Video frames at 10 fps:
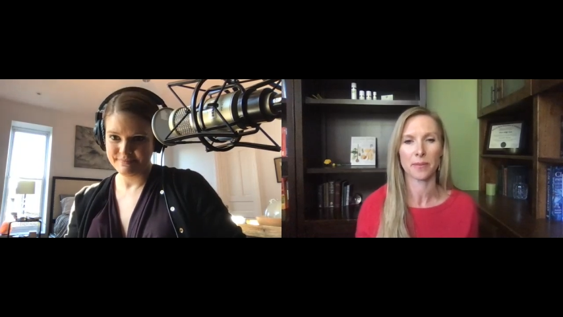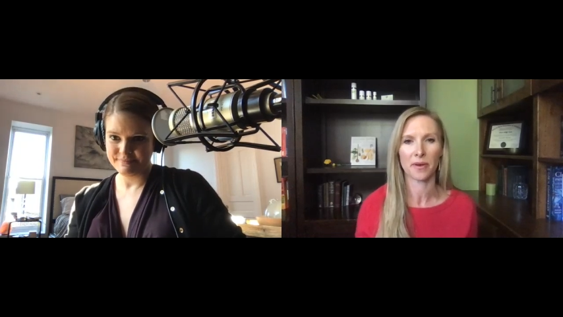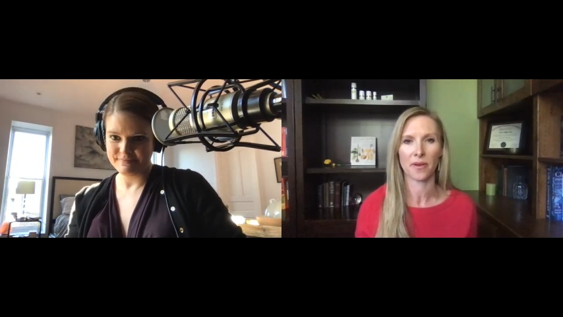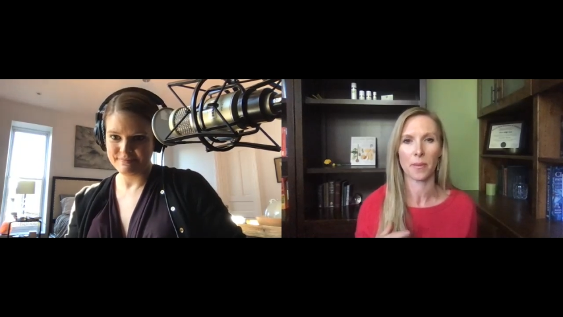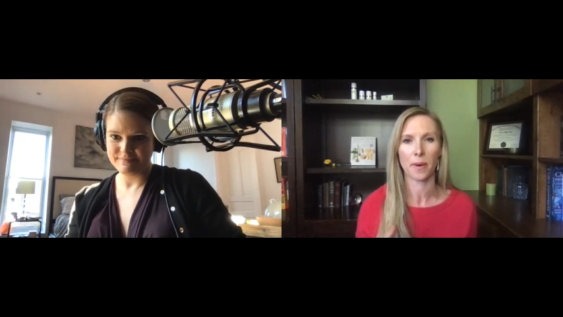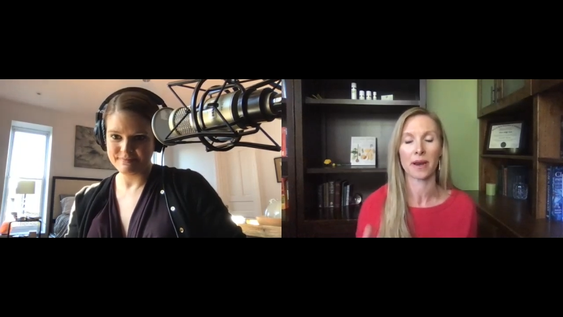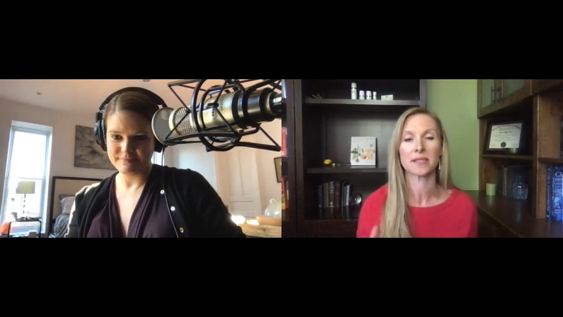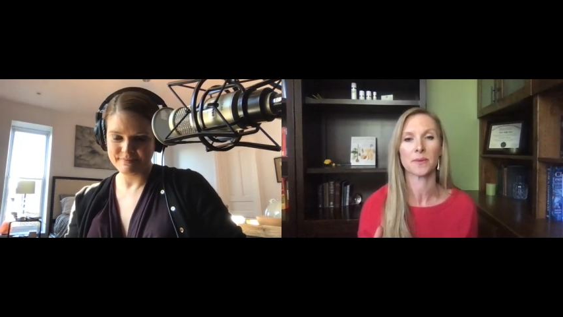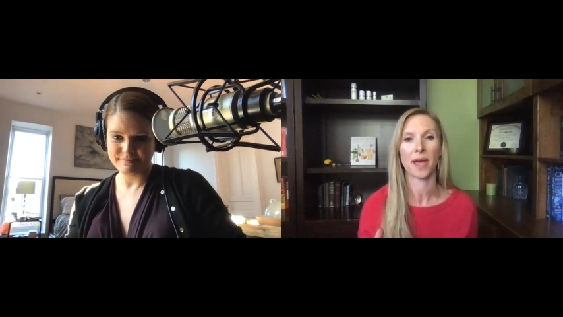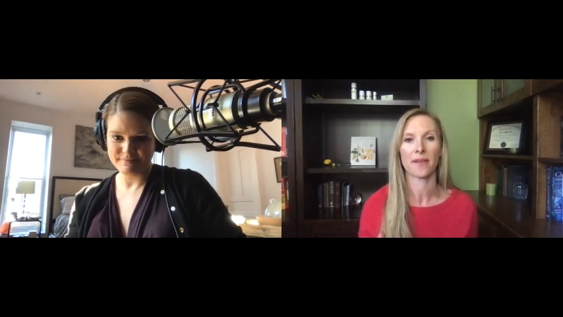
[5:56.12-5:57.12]
Speaker 1: some of our
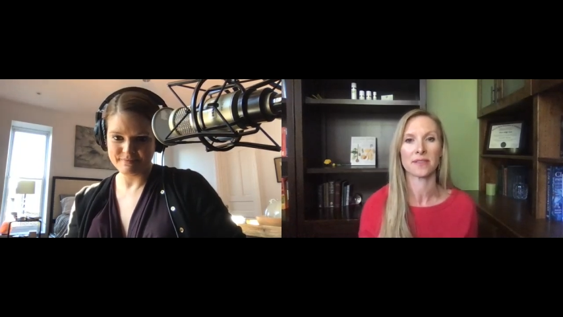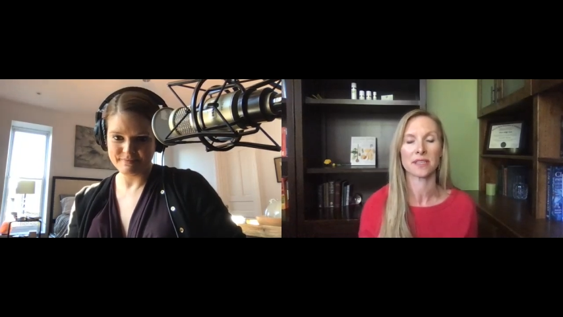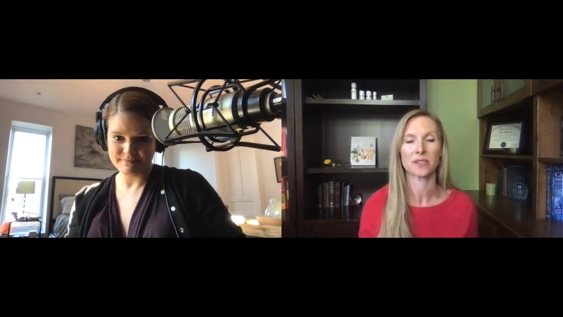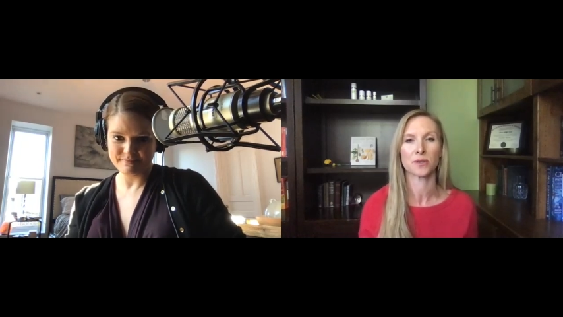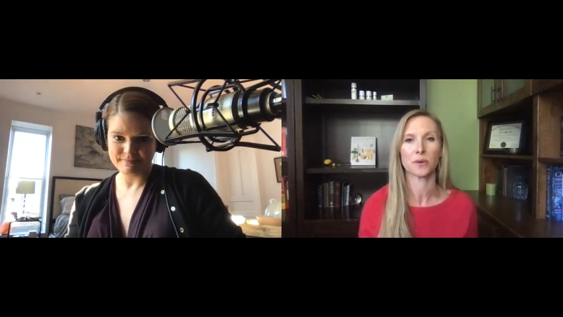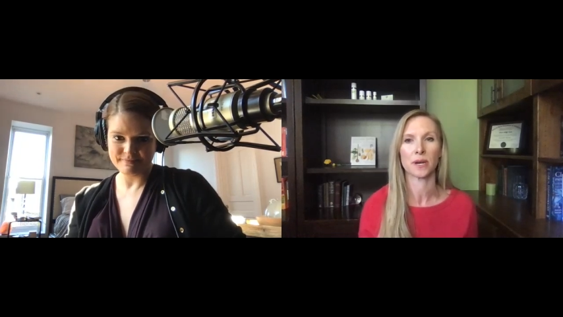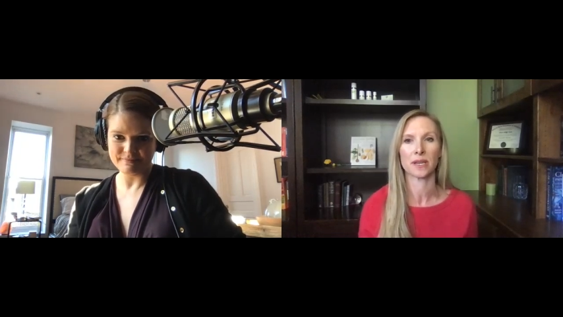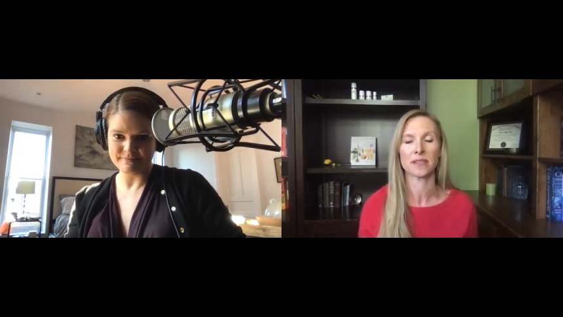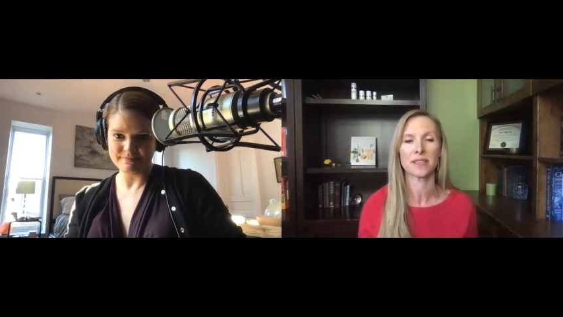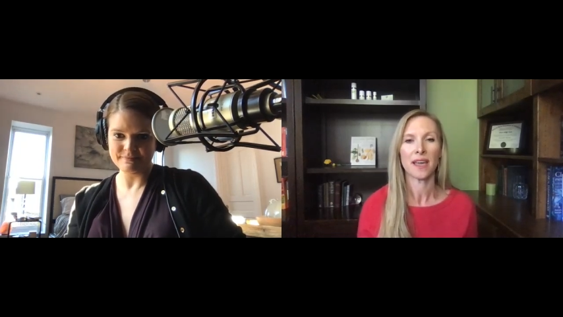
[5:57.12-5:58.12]
products. We have essential
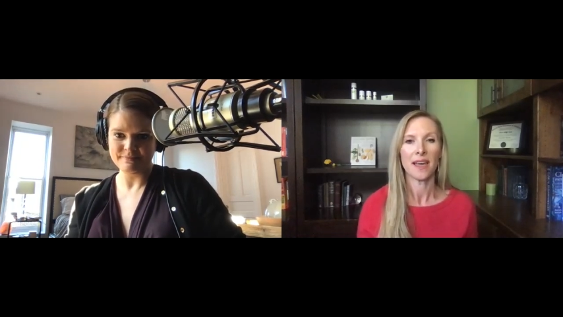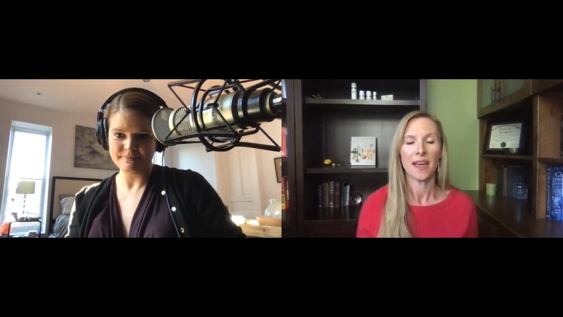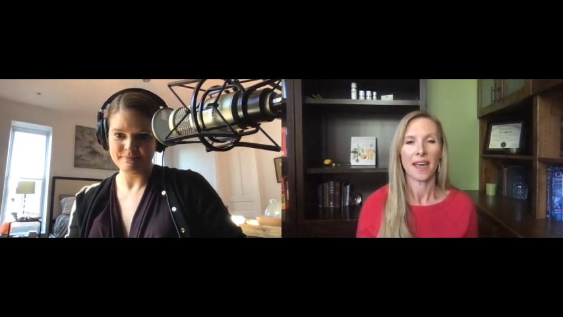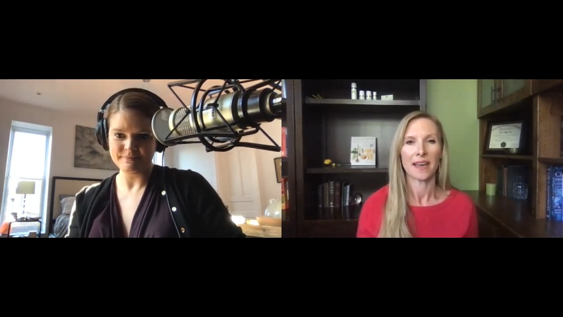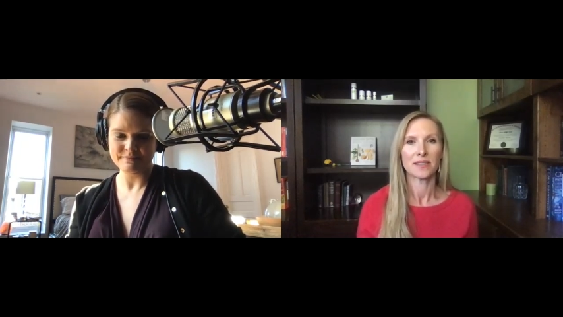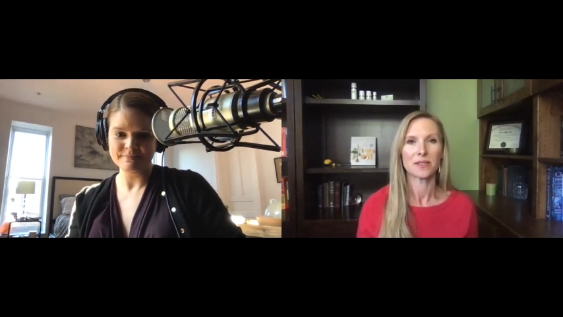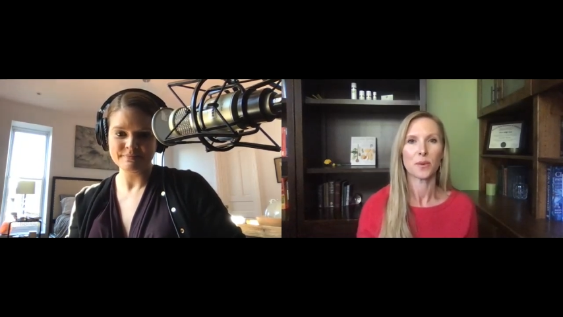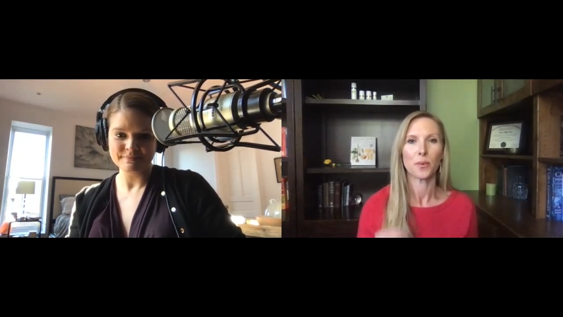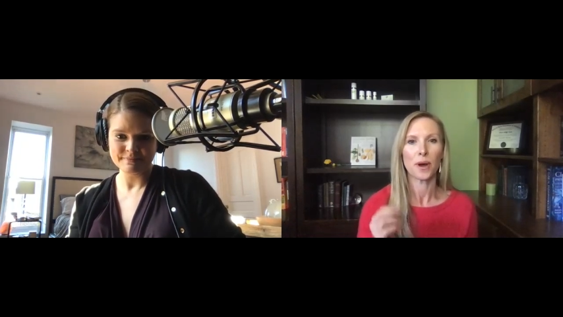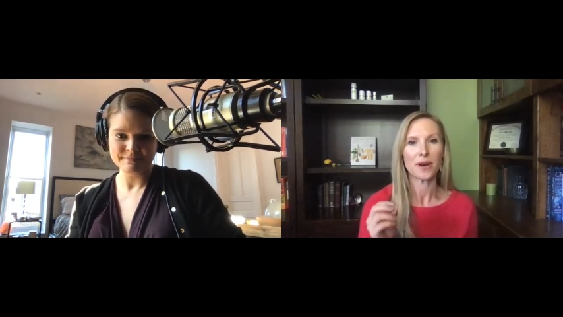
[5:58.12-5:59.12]
oils. And so,
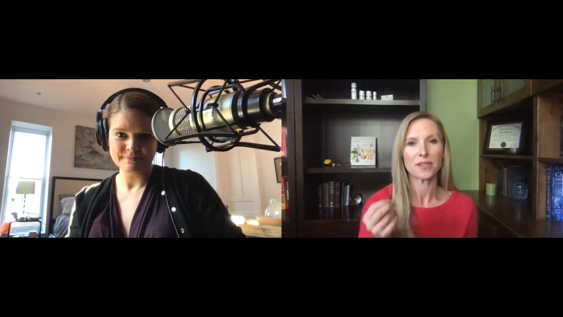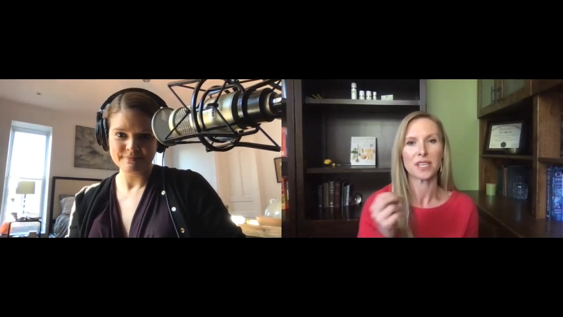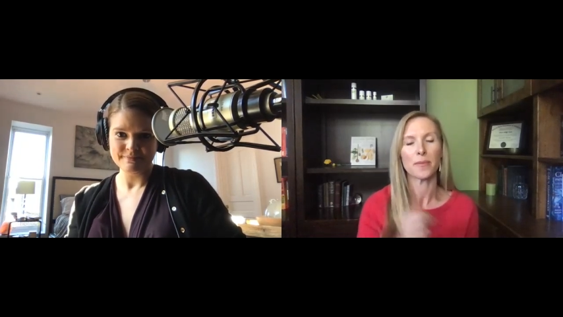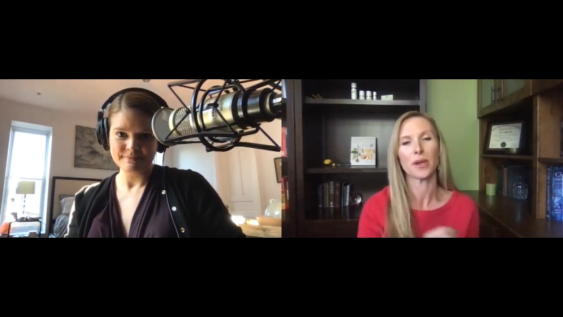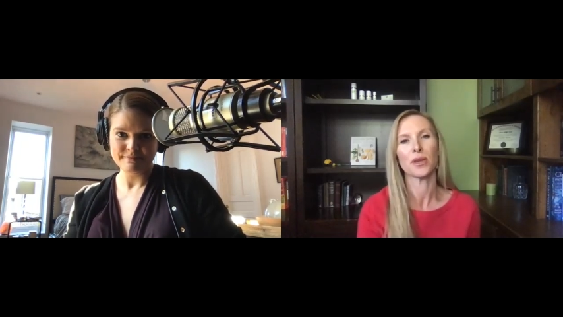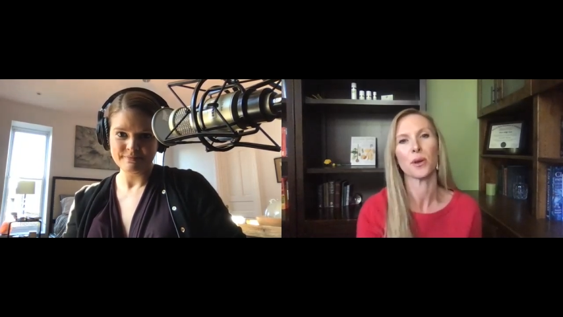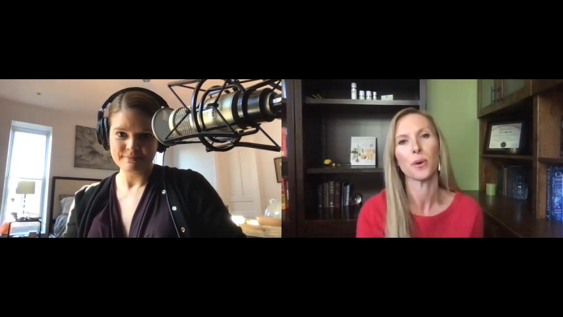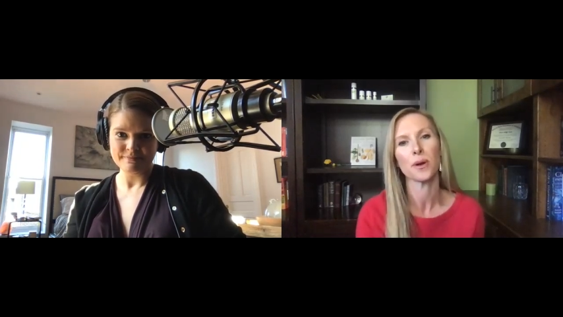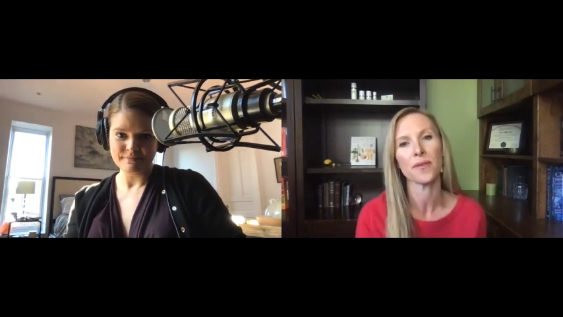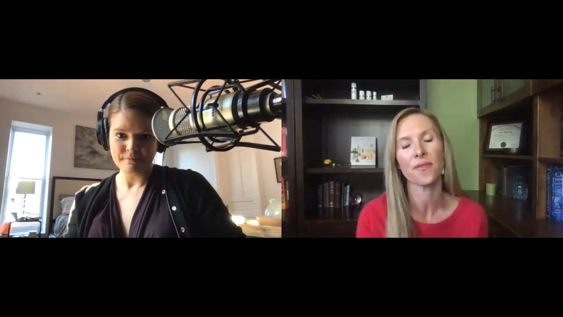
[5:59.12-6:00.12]
what are some of
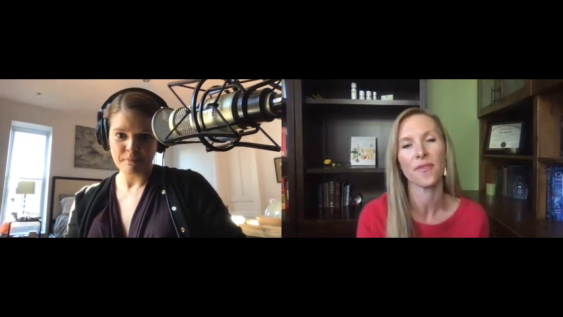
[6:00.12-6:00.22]
your